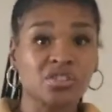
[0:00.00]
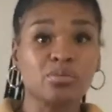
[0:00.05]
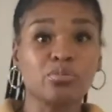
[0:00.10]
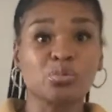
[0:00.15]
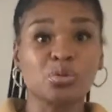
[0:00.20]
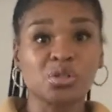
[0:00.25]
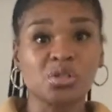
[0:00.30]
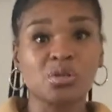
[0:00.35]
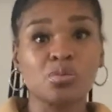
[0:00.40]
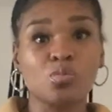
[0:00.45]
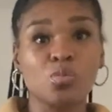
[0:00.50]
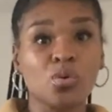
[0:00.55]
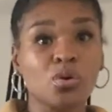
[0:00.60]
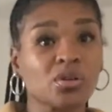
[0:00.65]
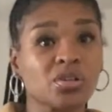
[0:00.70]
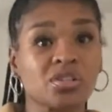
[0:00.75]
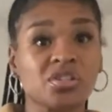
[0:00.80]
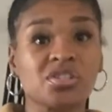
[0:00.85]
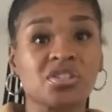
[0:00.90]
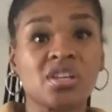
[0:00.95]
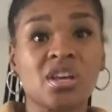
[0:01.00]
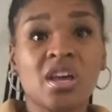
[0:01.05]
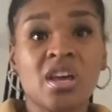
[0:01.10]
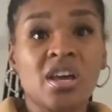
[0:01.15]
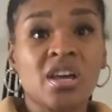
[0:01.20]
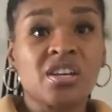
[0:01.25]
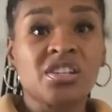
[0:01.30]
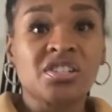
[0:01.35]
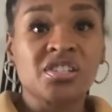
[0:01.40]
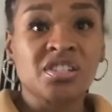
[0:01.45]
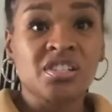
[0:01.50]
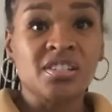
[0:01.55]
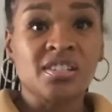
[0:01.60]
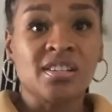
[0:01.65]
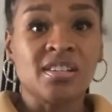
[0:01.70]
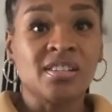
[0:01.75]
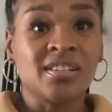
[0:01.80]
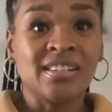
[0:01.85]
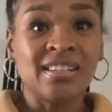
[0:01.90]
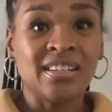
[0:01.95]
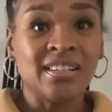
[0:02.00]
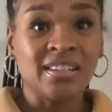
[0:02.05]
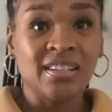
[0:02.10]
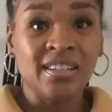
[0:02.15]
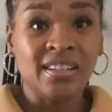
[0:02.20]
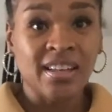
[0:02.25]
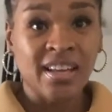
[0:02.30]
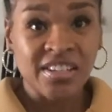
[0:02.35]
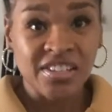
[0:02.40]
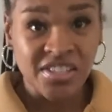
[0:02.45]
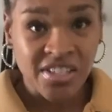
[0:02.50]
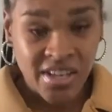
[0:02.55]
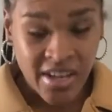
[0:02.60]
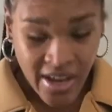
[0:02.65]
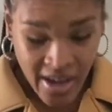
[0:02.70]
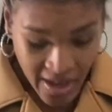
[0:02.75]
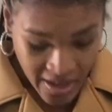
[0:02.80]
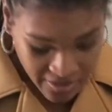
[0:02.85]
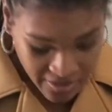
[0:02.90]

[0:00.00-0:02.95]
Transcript: when she wore this, she, it didn't look like she had